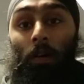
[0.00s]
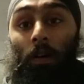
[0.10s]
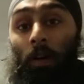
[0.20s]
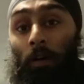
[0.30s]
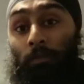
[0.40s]

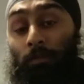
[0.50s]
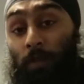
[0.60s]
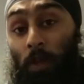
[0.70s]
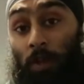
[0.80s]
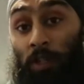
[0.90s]
Uh,
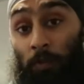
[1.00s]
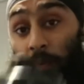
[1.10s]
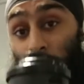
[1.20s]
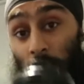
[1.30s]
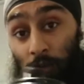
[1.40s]

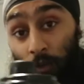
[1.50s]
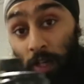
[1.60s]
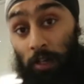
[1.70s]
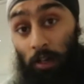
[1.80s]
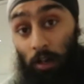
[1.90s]
something I
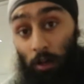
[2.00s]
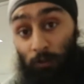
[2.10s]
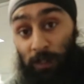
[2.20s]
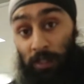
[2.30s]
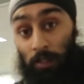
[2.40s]
drink
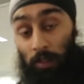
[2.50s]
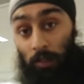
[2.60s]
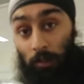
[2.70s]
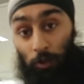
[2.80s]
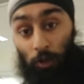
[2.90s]
always
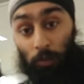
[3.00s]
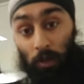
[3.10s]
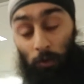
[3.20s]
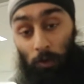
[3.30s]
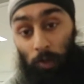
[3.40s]
uh, during
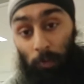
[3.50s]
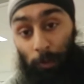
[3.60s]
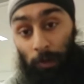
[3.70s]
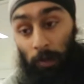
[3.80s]
my warm-up